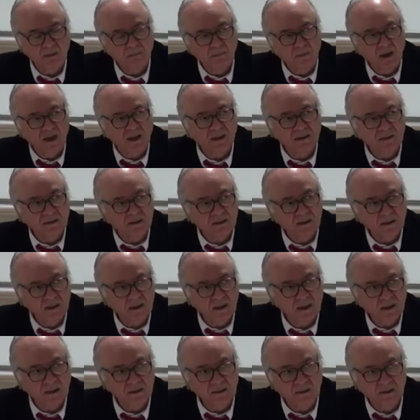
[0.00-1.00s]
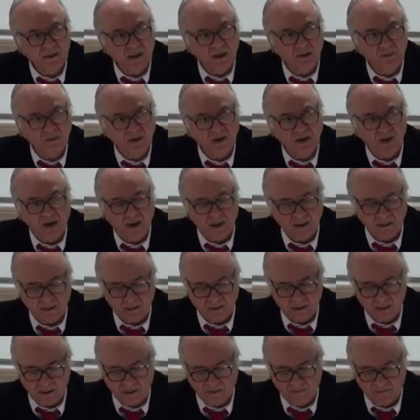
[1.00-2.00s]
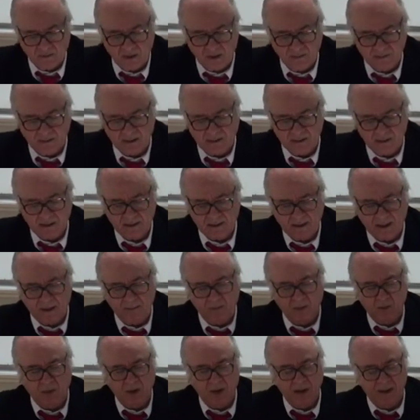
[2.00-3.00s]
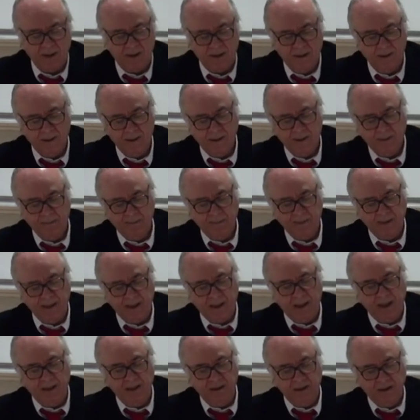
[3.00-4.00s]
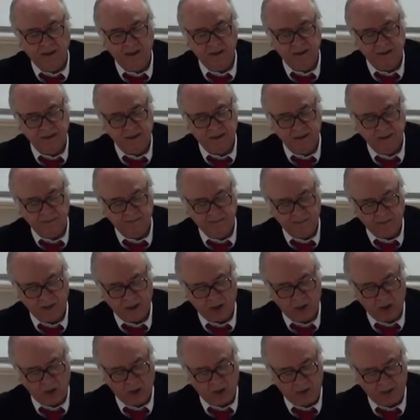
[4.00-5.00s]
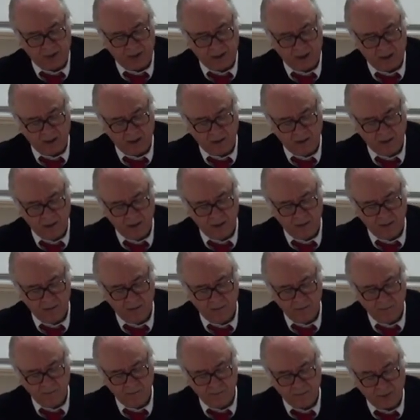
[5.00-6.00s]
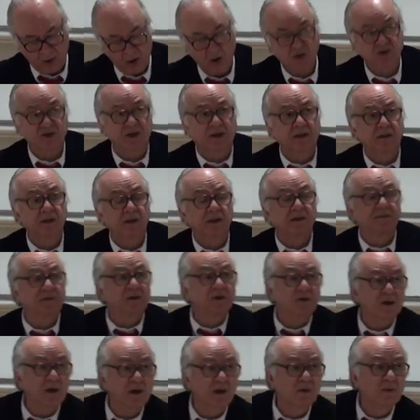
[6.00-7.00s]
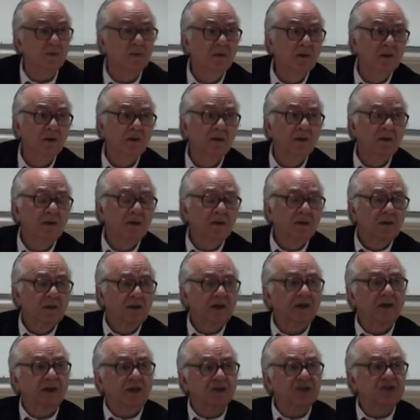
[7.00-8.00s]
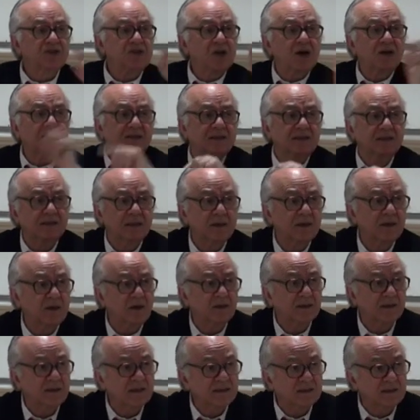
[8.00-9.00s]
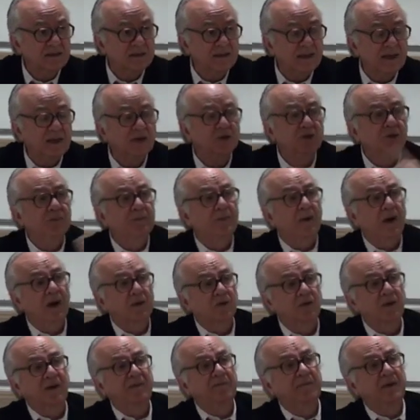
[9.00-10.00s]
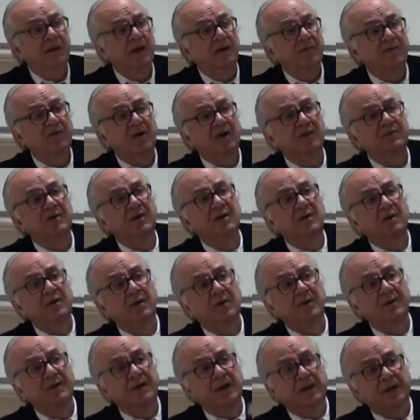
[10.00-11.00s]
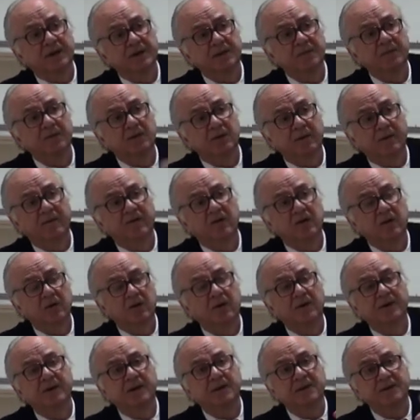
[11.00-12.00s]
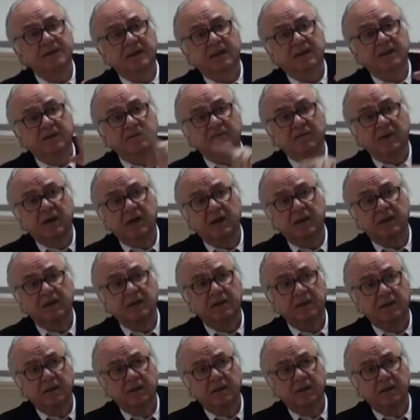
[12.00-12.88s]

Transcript: but they were not involved in the same way in this colonial project, even though it is not, necessary to, to have been involved in colonialism to have a colonial state of mind.